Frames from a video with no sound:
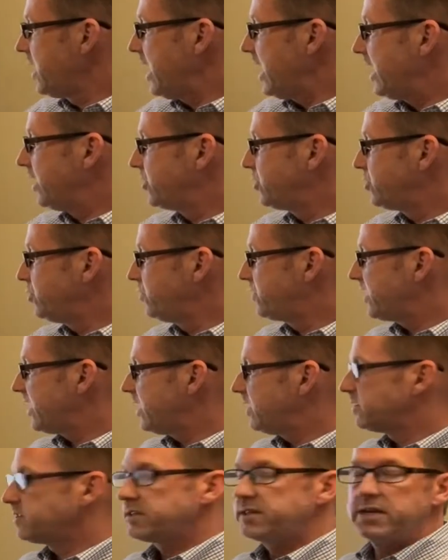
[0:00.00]
and
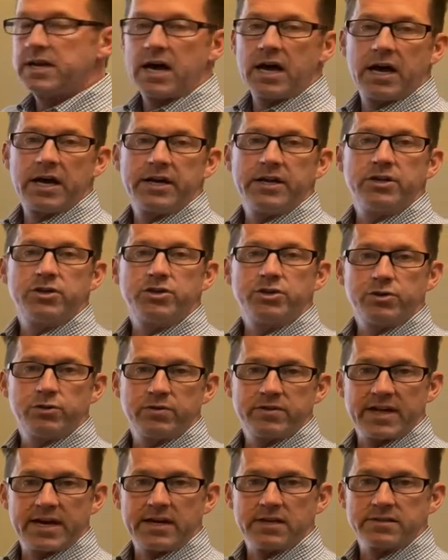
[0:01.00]
2009 and
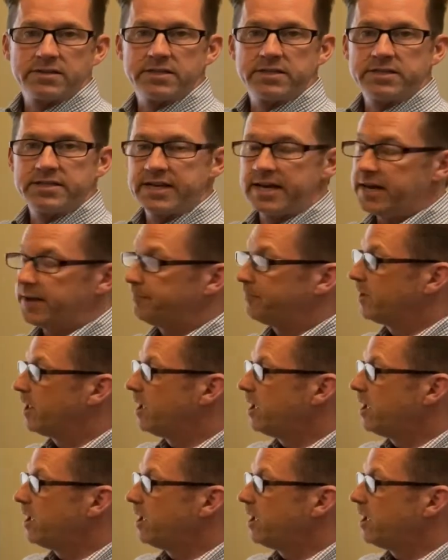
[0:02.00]
2010.